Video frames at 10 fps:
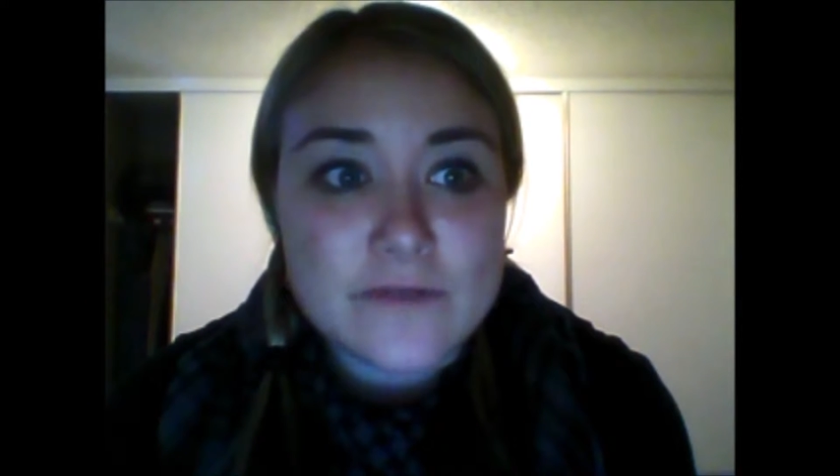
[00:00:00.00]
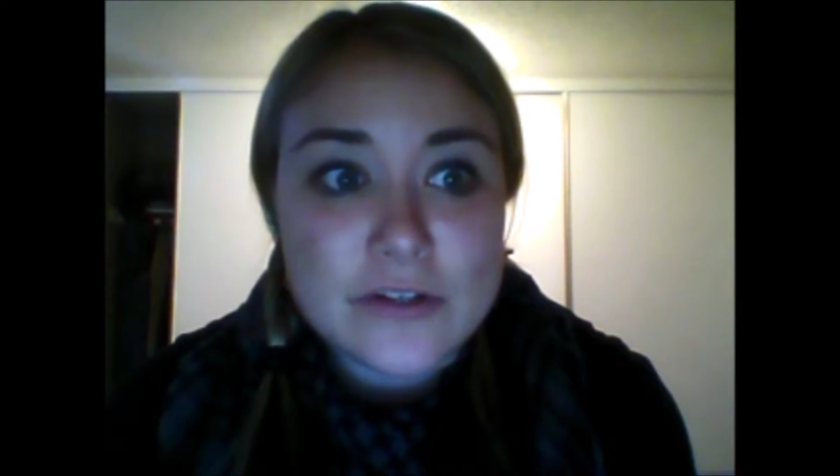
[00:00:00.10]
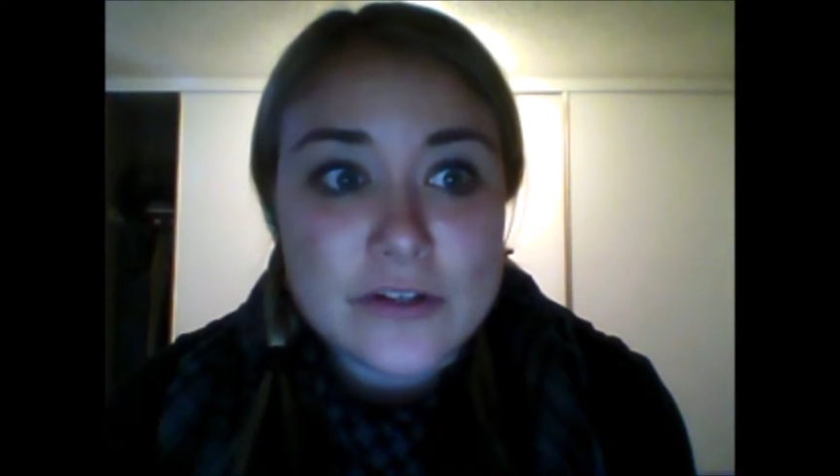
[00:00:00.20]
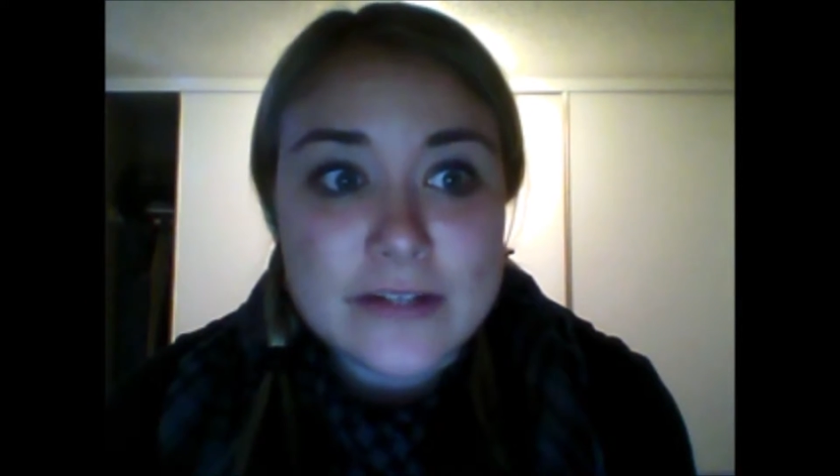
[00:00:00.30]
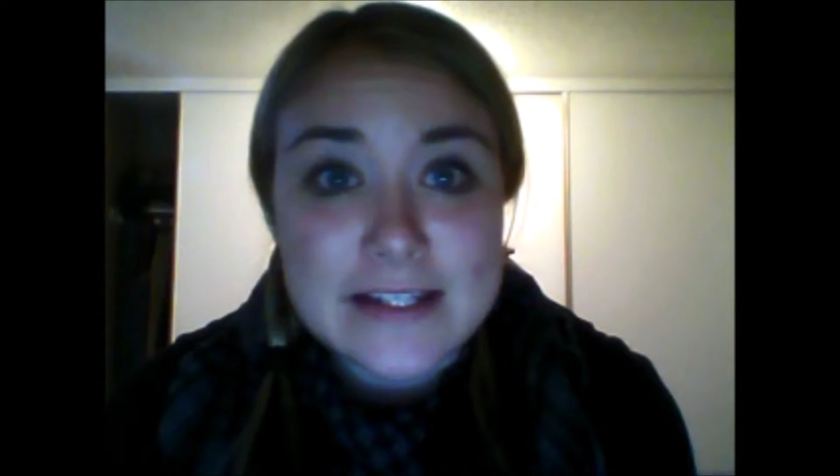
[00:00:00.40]

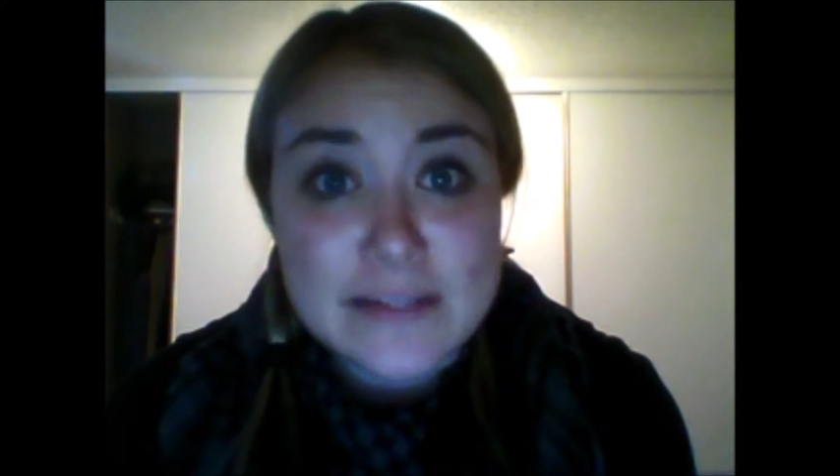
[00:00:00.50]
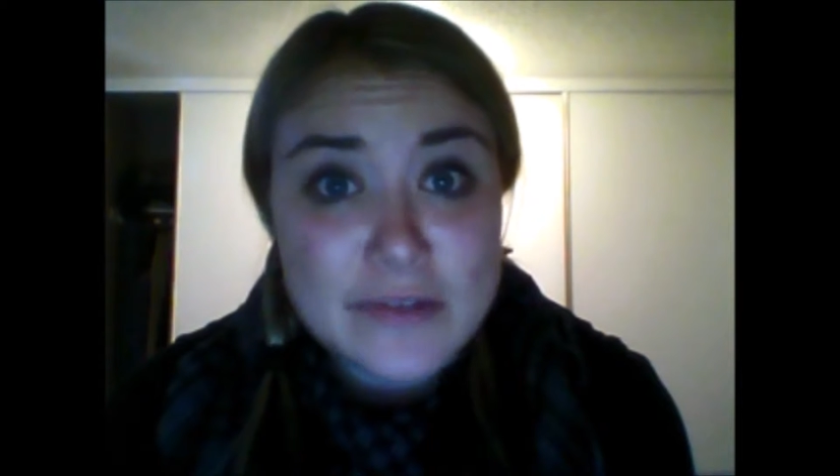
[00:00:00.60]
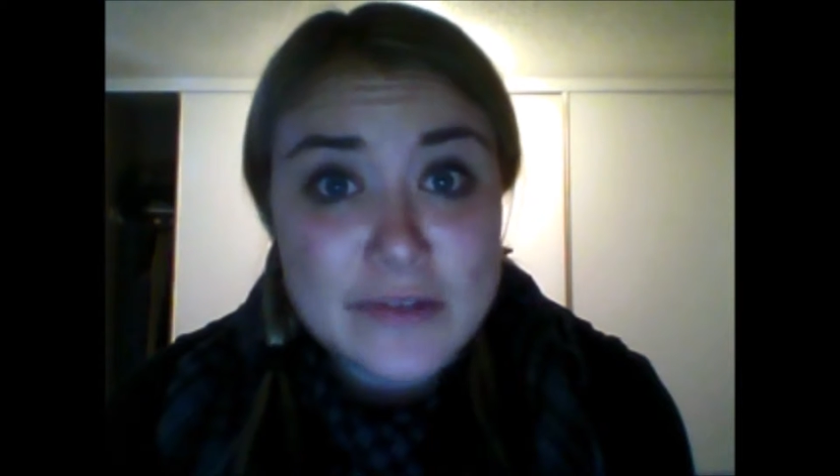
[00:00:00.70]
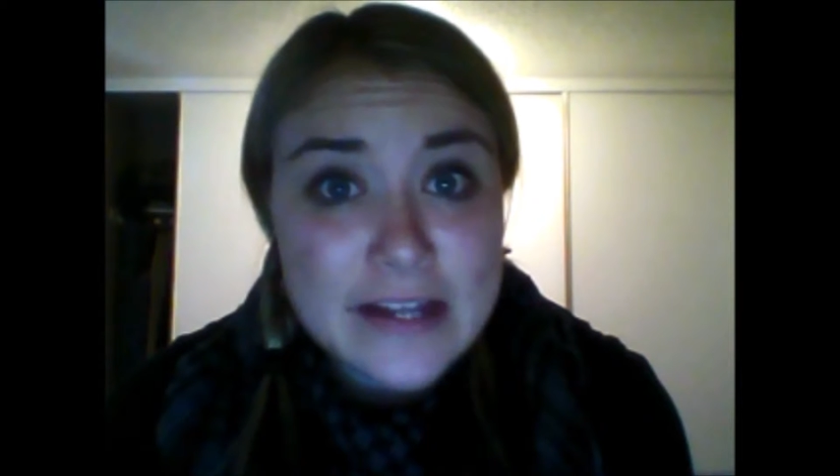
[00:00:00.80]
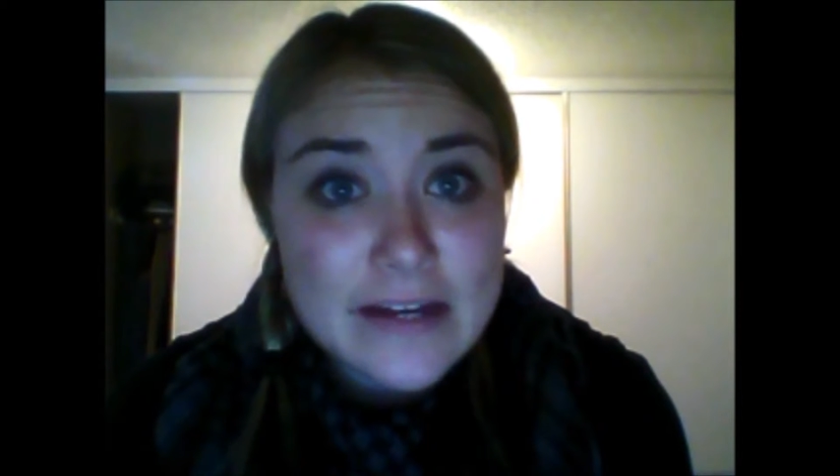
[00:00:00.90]
visually
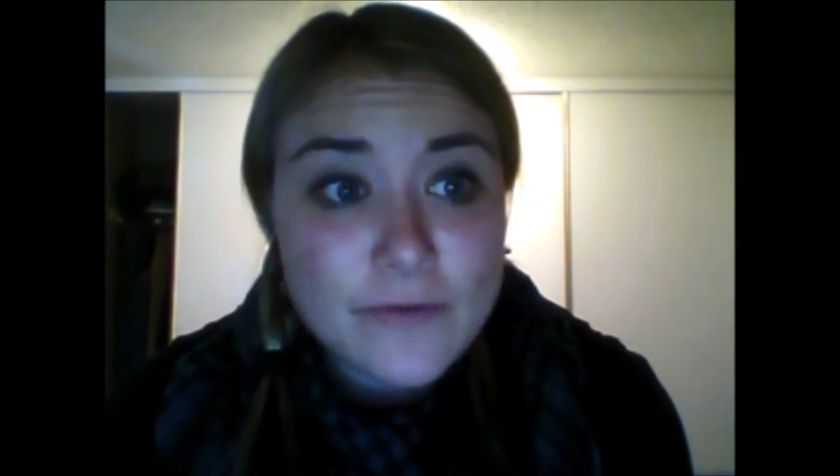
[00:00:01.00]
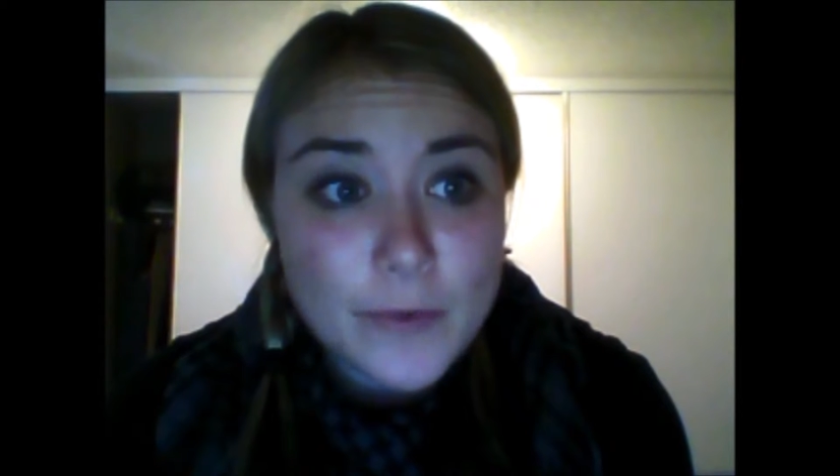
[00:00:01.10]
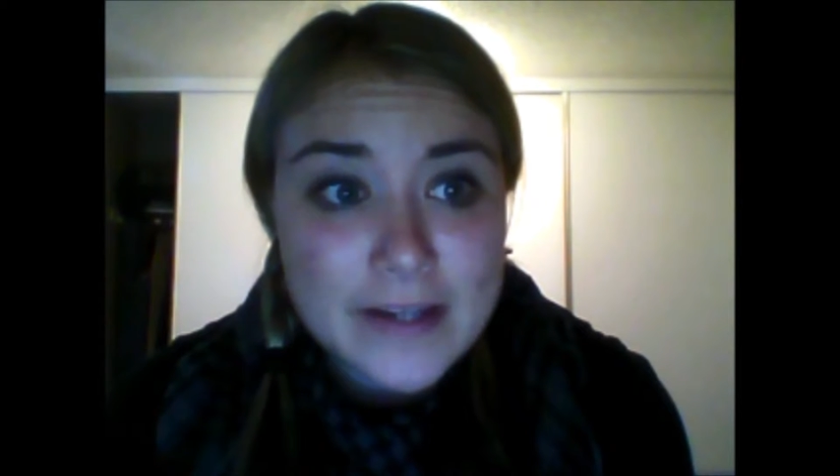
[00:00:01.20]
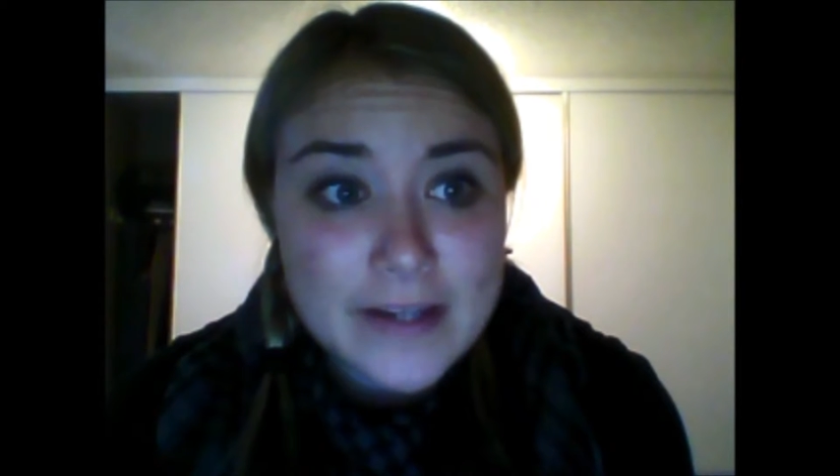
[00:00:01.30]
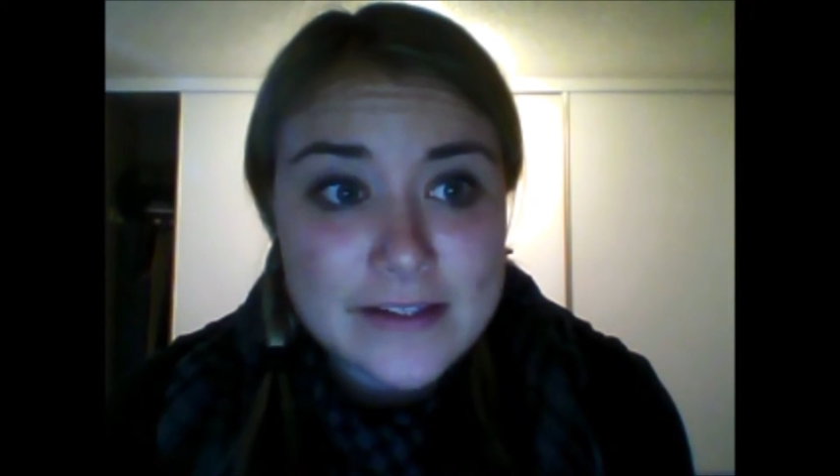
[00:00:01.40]
stimulating for
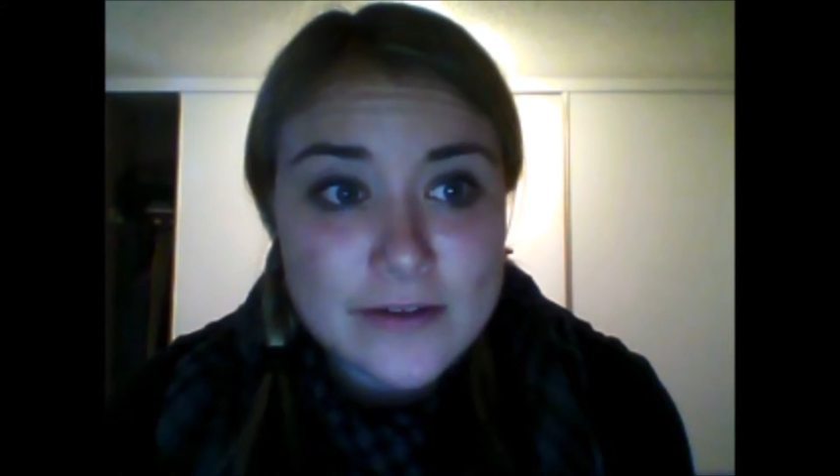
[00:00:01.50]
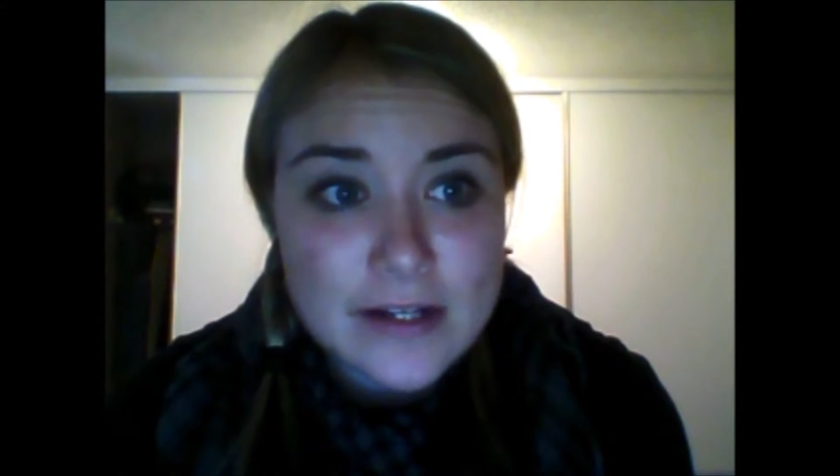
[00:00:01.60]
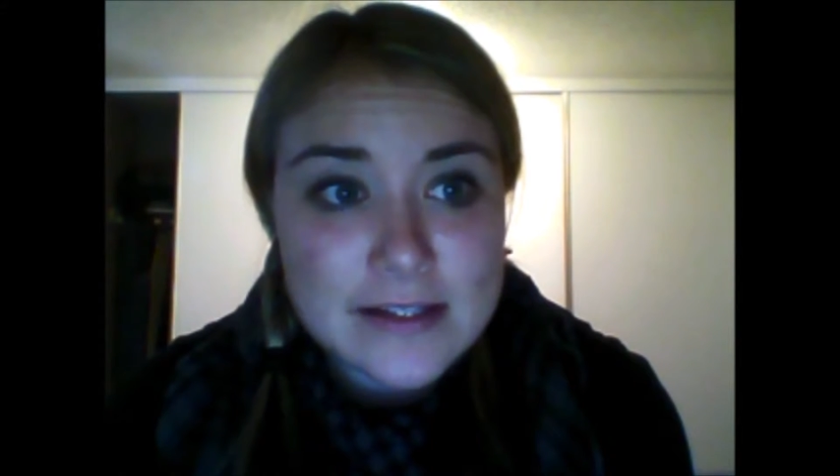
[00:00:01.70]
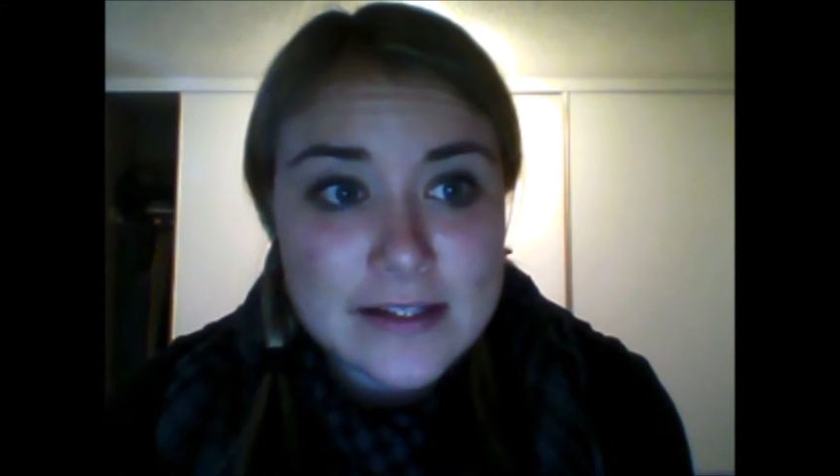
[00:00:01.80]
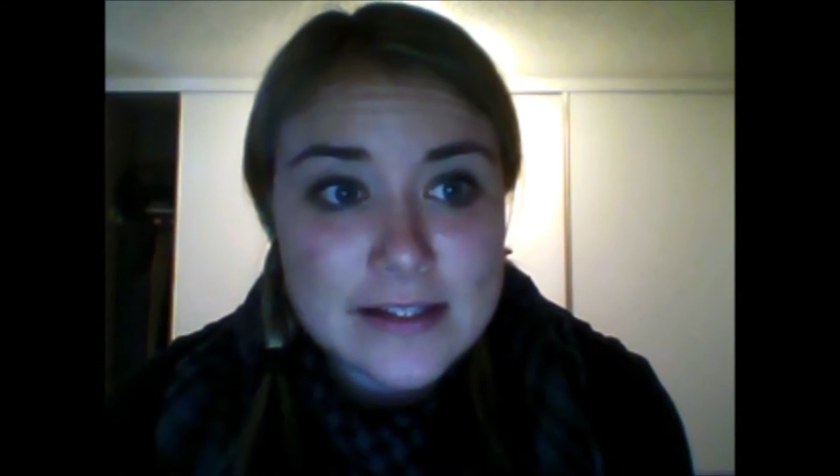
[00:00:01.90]
my
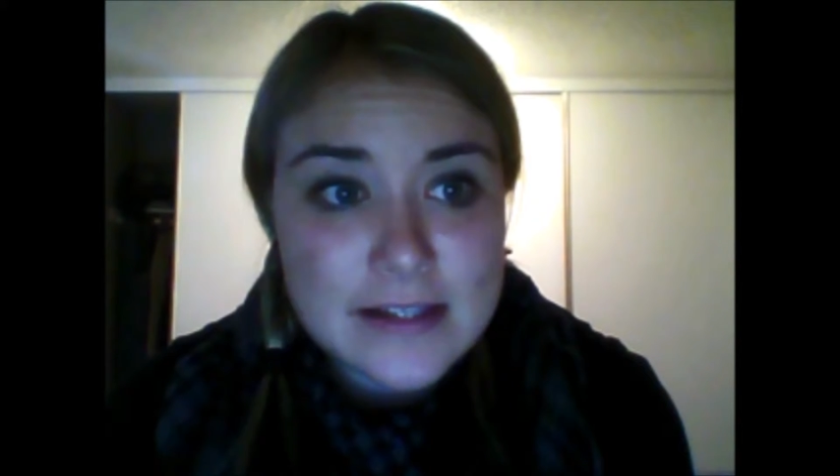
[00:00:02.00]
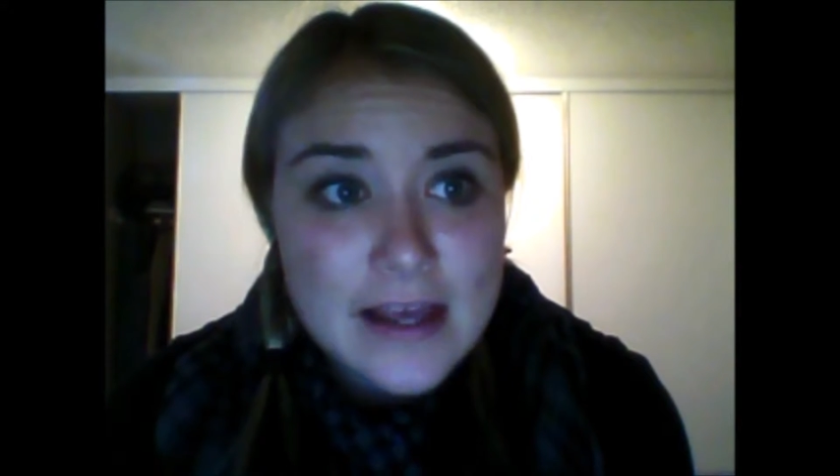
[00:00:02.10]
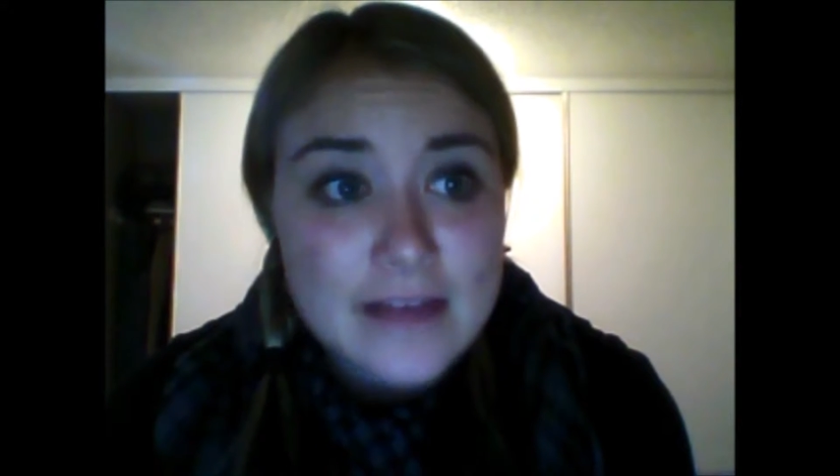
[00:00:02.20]
students